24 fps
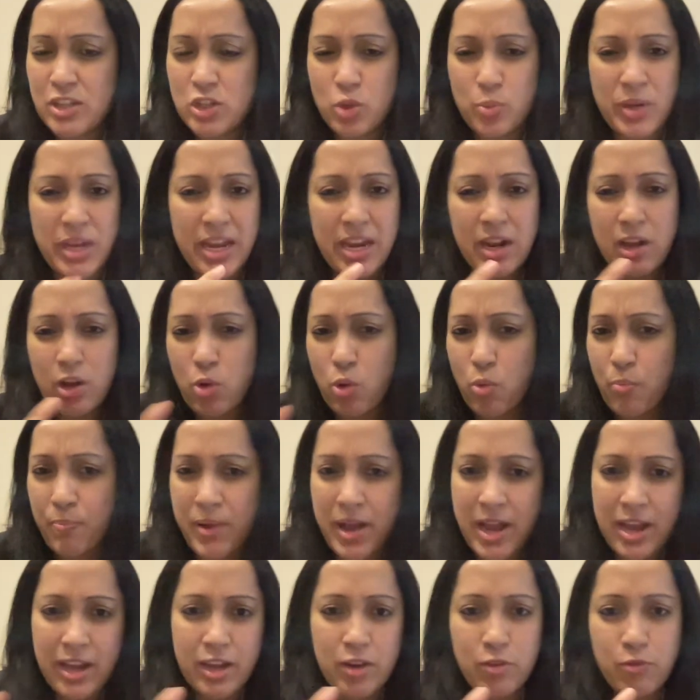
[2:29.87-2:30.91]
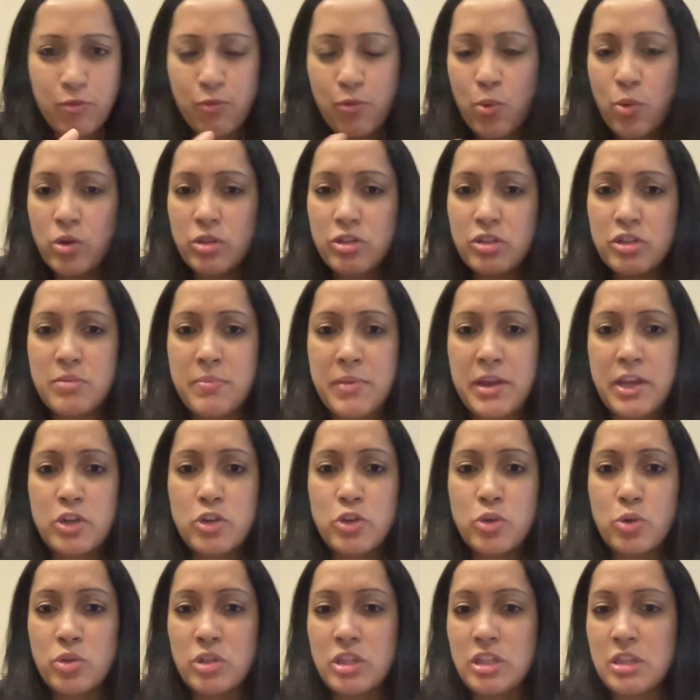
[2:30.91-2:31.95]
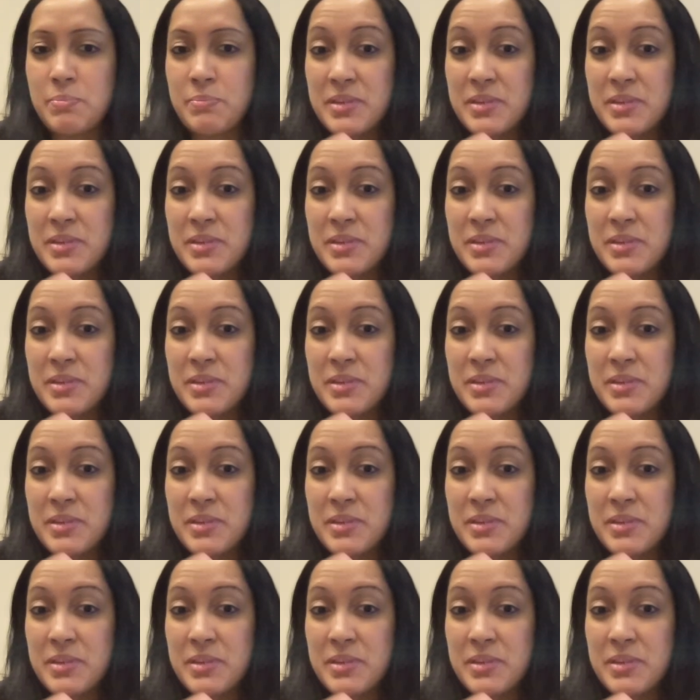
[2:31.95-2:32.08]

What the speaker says: So we kind of go back and forth to make sure that the